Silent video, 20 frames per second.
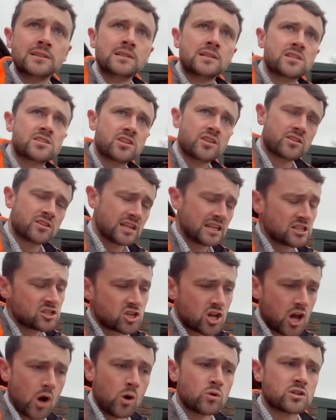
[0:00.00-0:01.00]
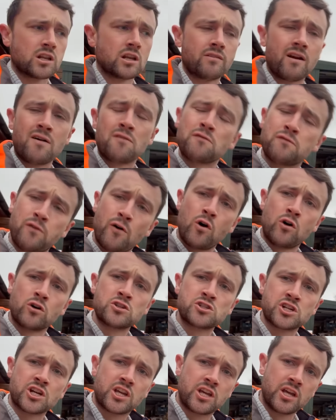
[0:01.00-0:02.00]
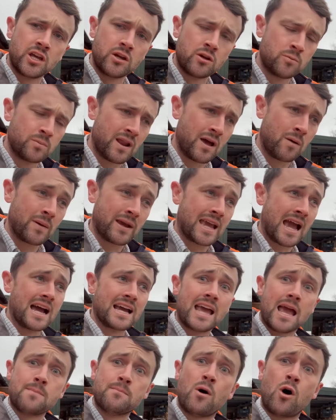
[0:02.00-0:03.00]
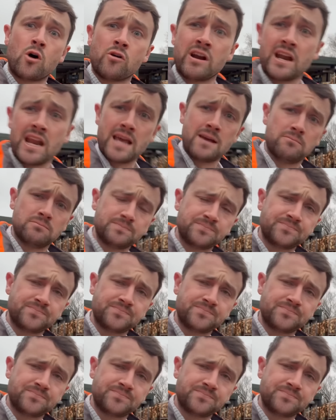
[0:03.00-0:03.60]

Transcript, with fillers: So in total around 400 cube. Now we can get more in it,